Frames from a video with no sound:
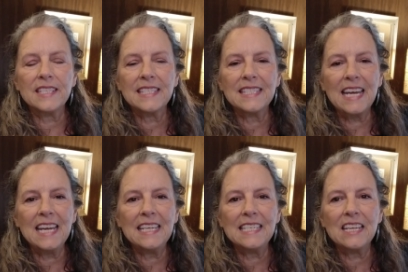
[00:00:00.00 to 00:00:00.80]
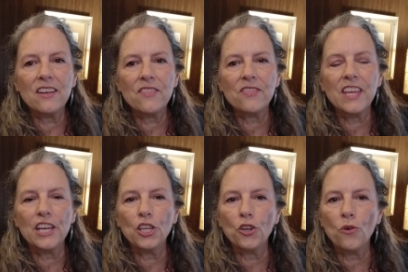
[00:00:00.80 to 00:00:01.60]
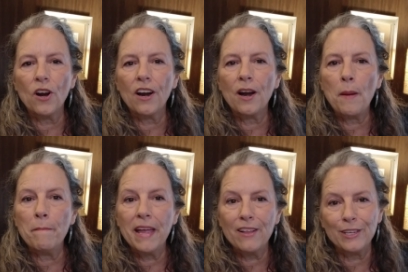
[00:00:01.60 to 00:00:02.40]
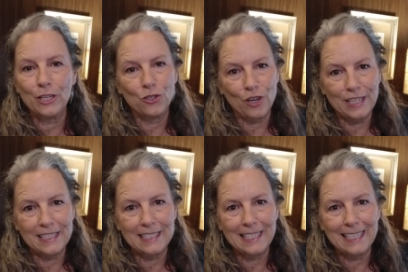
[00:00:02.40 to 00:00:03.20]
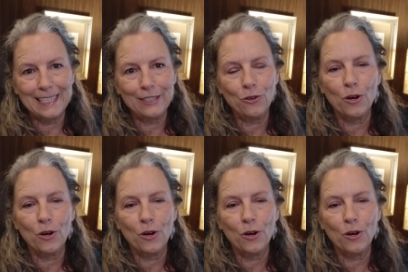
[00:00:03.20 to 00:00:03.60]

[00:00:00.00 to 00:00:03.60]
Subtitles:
state that your mailing address is in,